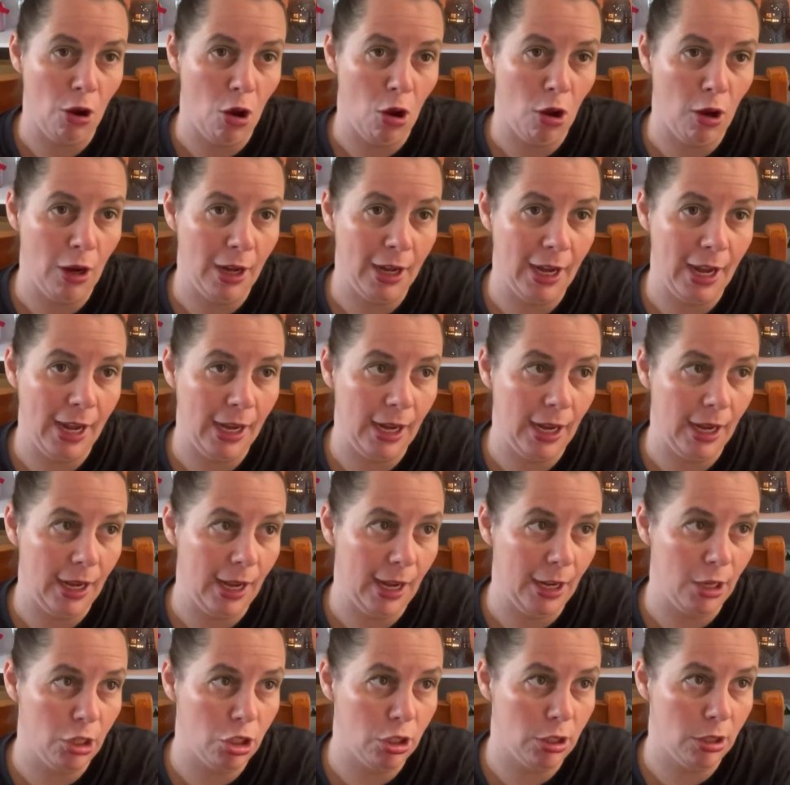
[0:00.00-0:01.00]
holiday
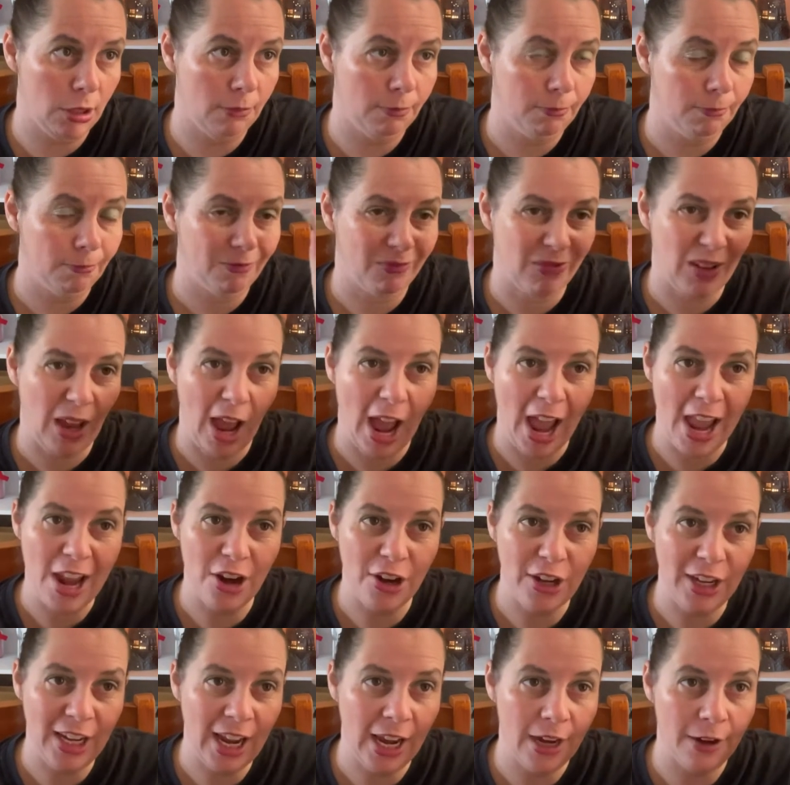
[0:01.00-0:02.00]
collection. I
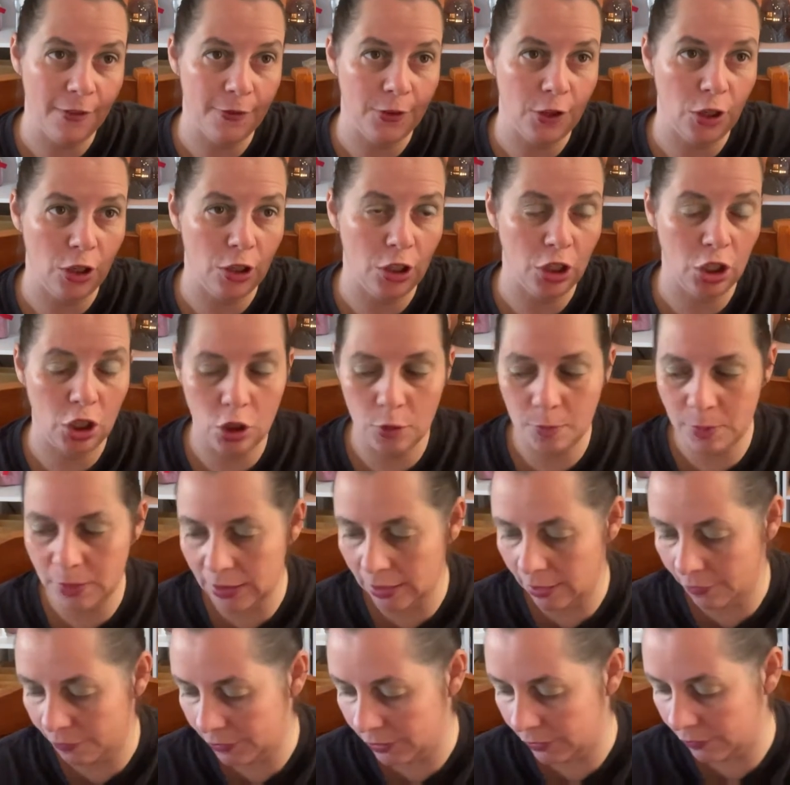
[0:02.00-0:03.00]
only had a few cubes
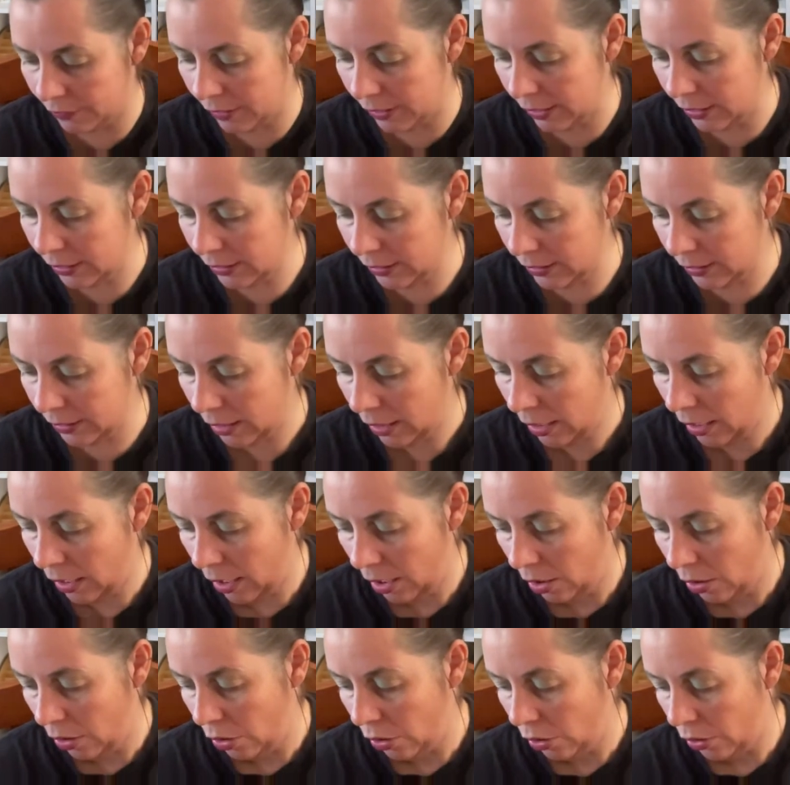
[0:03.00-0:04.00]
left of this
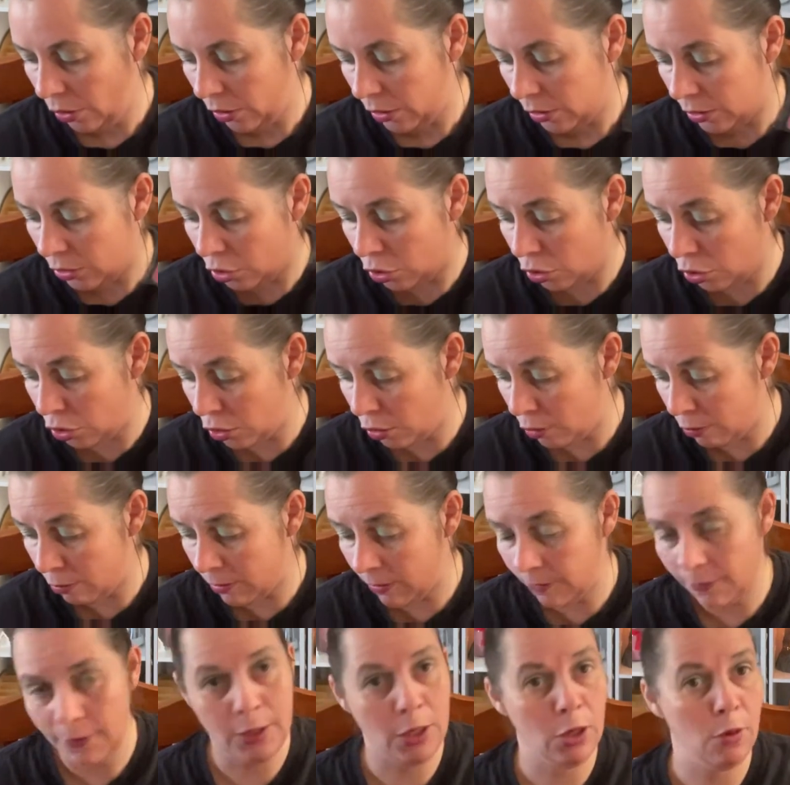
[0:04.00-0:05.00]
to
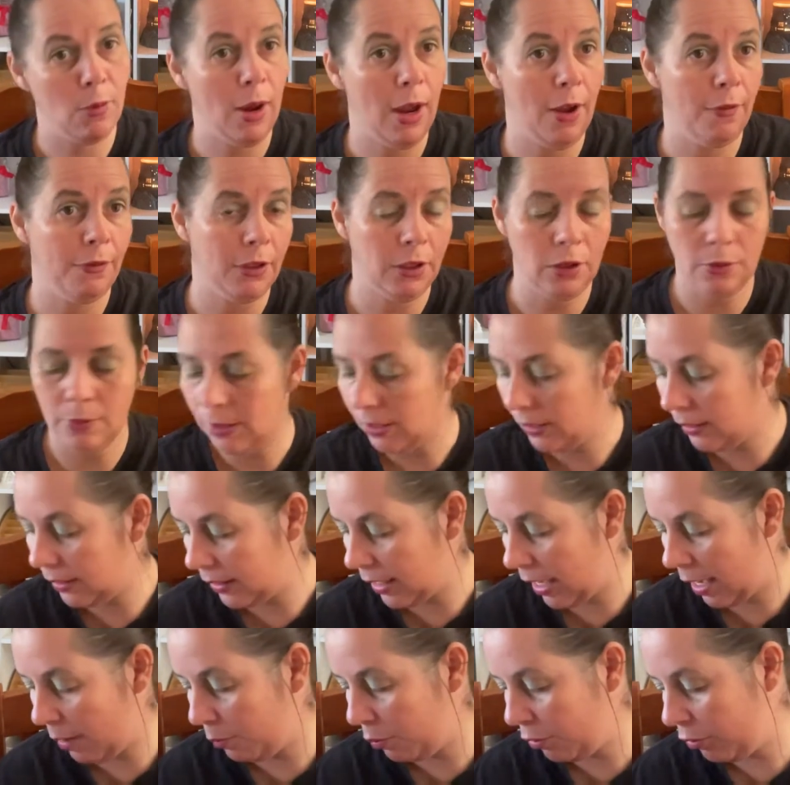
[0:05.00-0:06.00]
review after doing
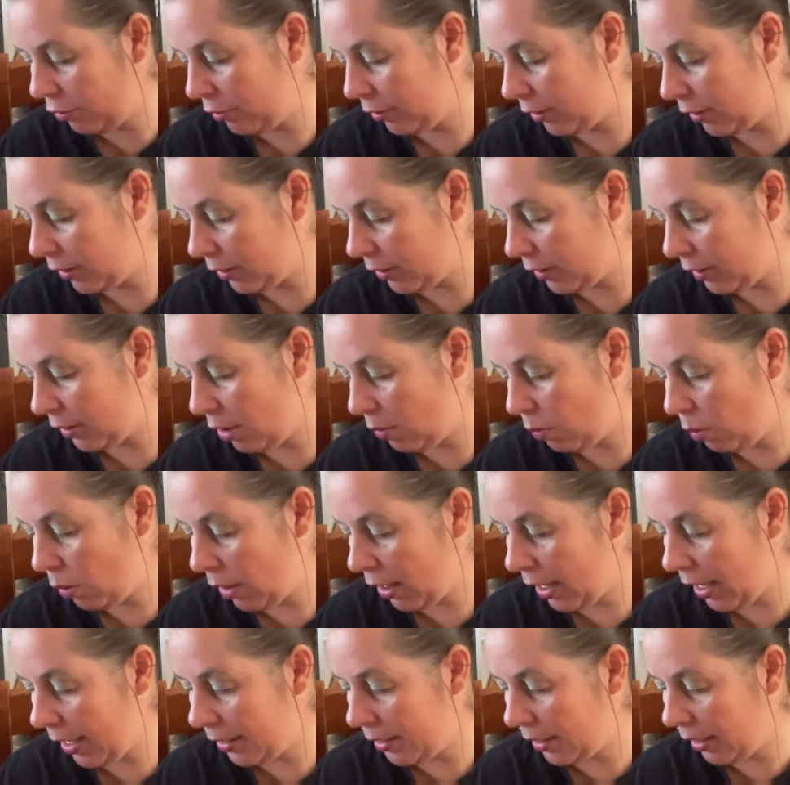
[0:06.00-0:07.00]
samples. So what
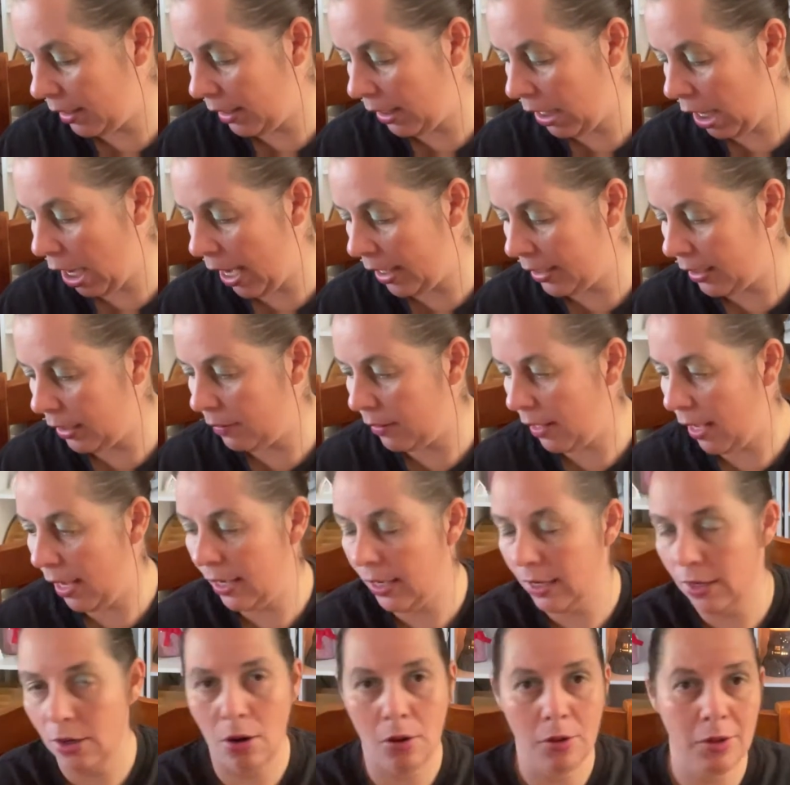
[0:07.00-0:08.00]
I did that
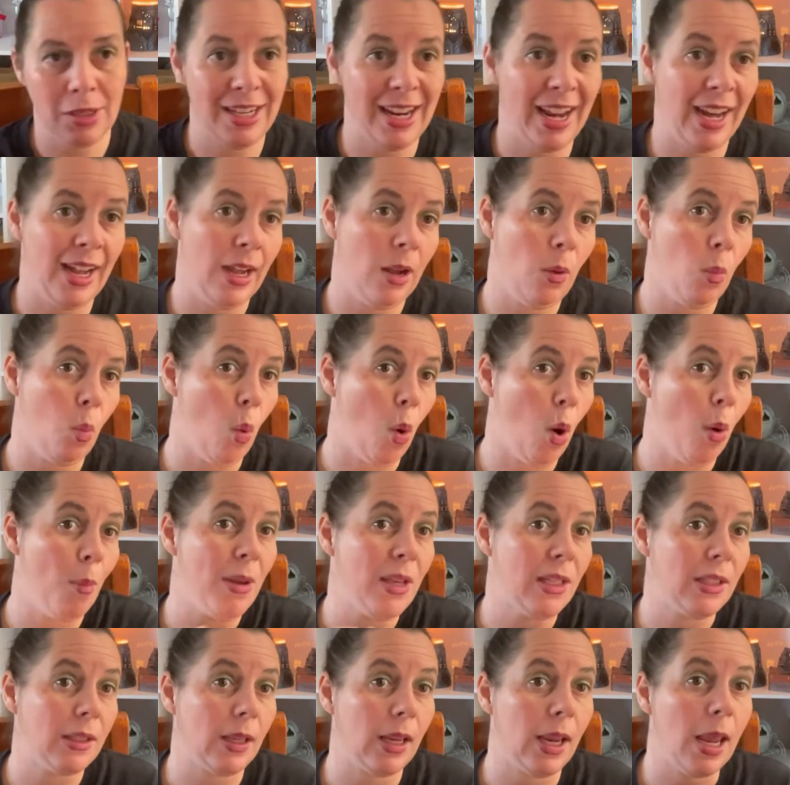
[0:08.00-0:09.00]
in alternating
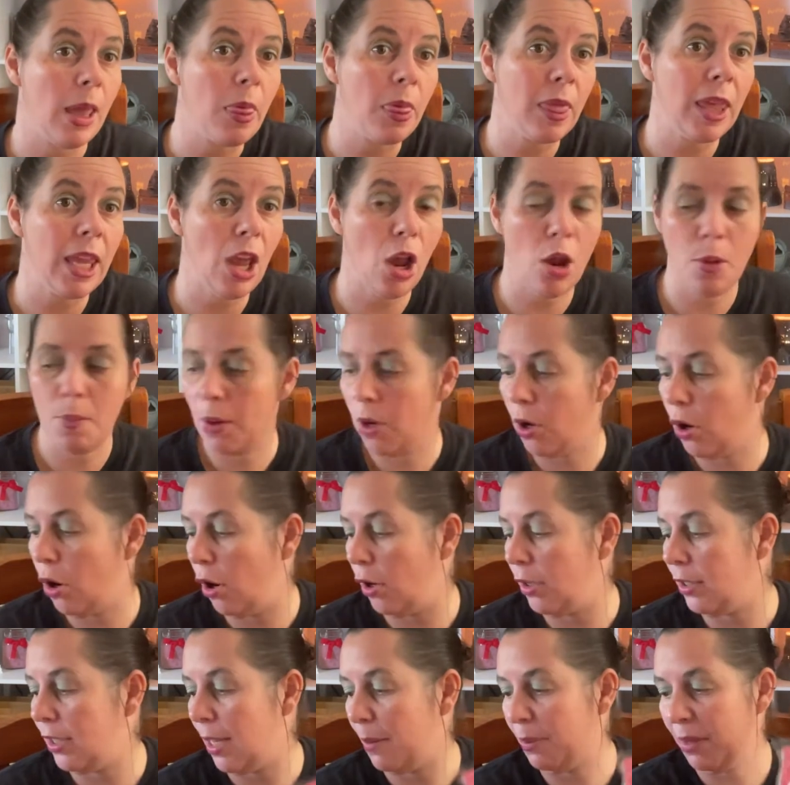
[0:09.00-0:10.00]
warmers in the open
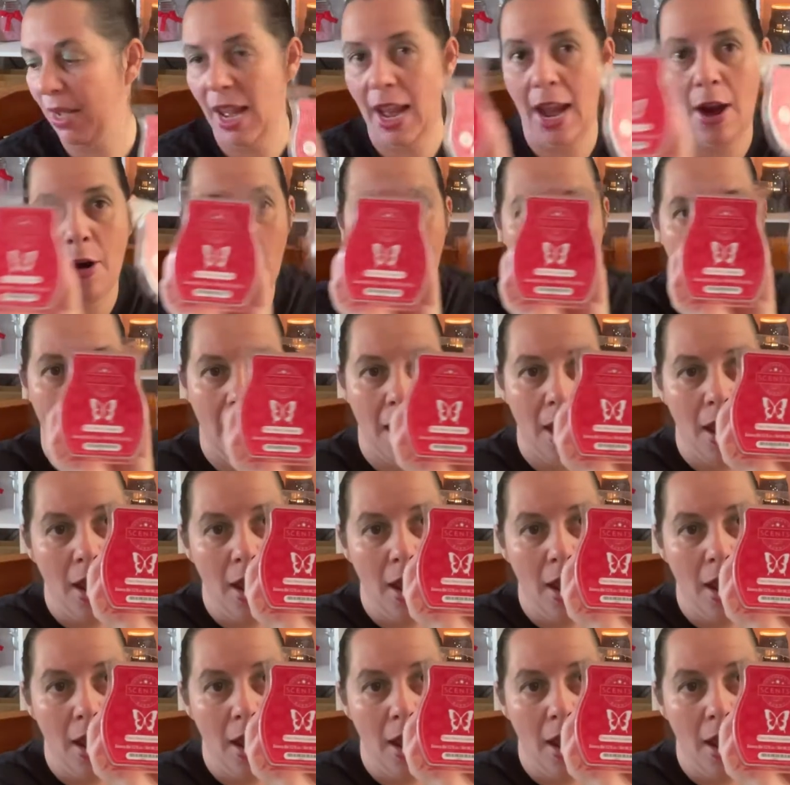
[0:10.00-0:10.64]
concept area